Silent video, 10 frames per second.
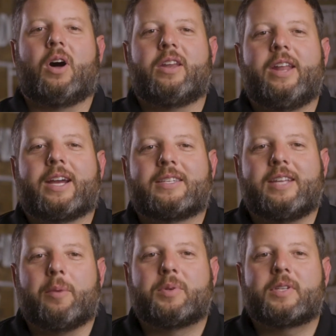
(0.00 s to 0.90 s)
on to next
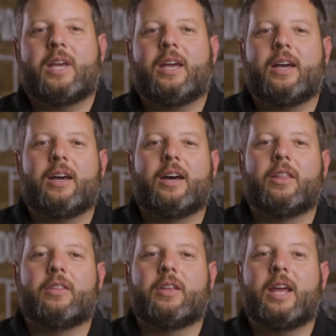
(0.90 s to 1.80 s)
steps.
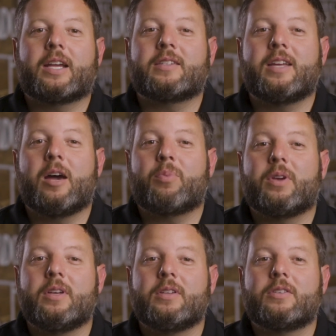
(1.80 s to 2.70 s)
The next step
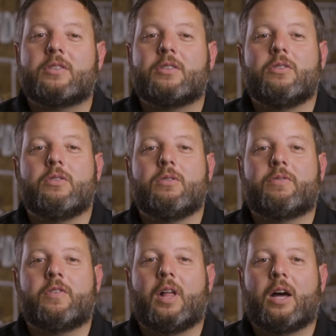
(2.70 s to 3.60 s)
is to
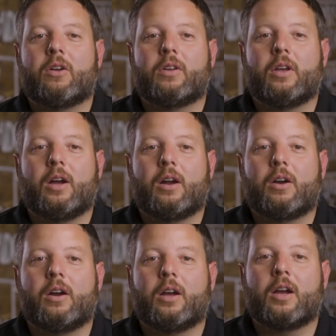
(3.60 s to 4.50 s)
fill out
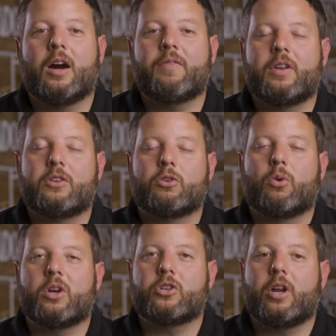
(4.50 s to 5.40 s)
our confidential
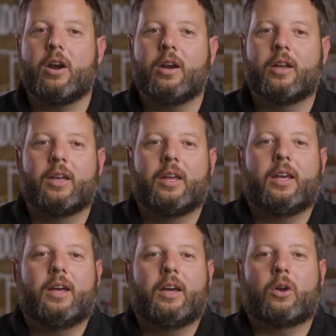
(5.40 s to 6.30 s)
questionnaire.
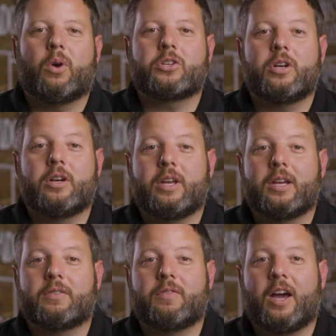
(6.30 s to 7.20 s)
A questionnaire
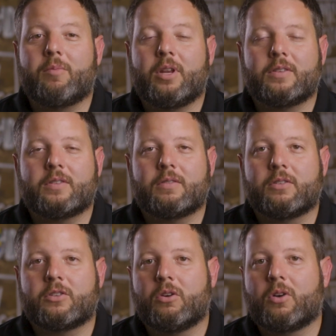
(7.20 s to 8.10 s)
takes 5 minutes.
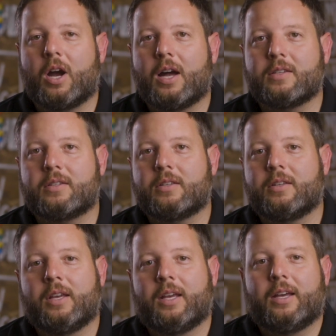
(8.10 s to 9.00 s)
There's no cost.
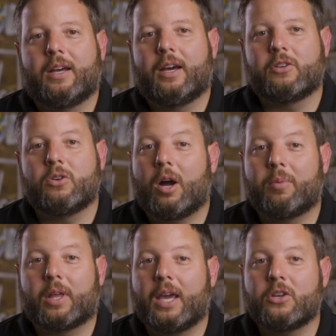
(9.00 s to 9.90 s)
There's no
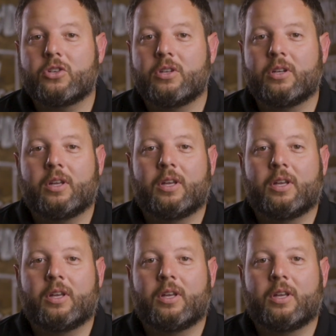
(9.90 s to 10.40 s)
obligation.